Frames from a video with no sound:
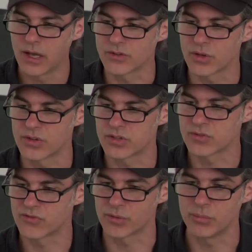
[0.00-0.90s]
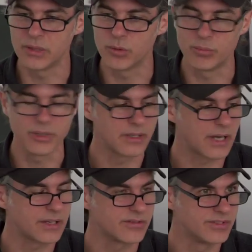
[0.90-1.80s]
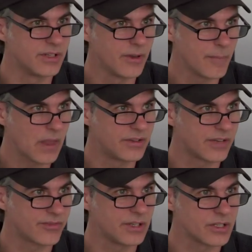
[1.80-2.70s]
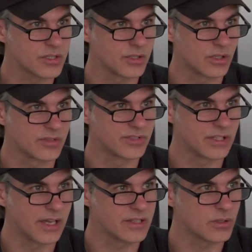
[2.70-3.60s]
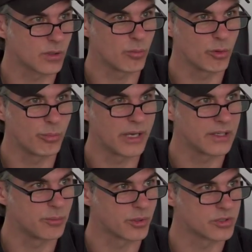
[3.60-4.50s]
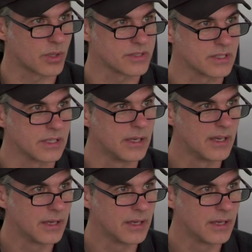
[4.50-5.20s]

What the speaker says: And so this, for me, would be kind of definitional of today's global petty bourgeoisie,